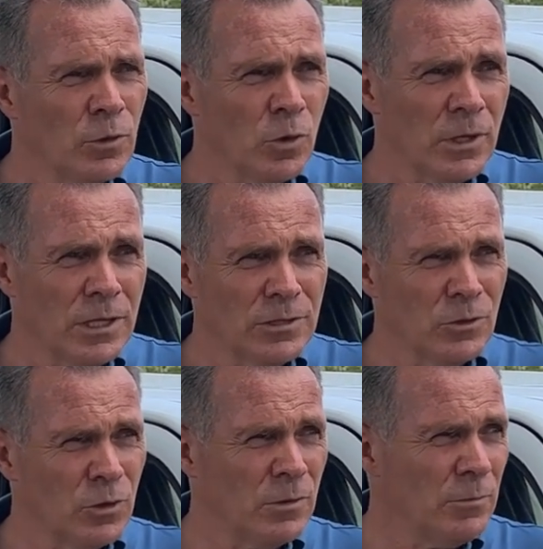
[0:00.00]
All this
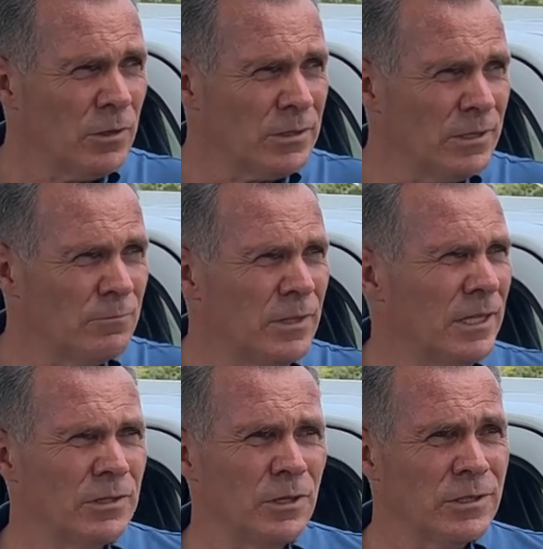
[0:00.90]
talk about it
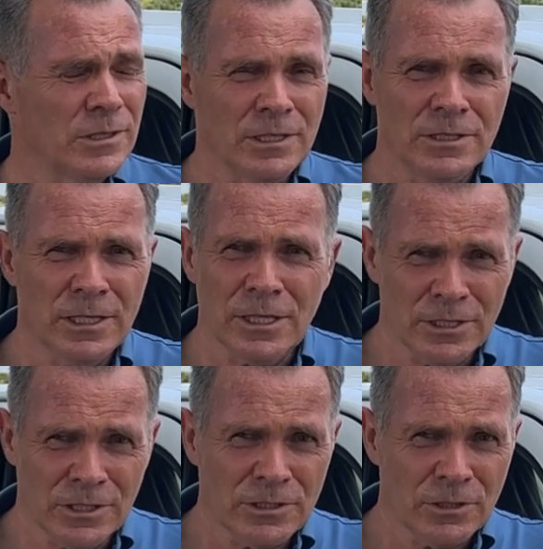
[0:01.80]
being nonsense and a
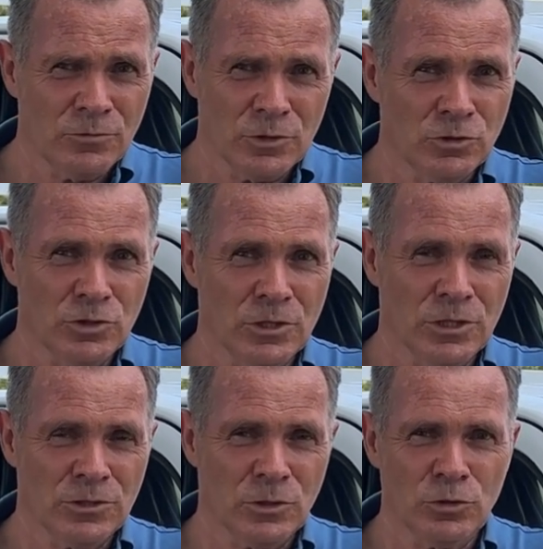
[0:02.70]
distant future
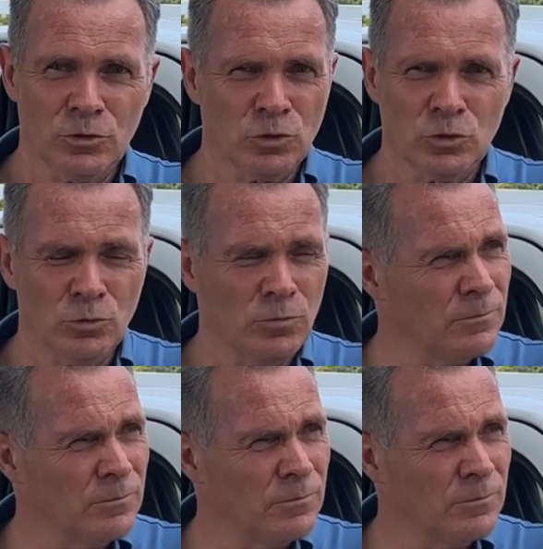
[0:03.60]
is not true.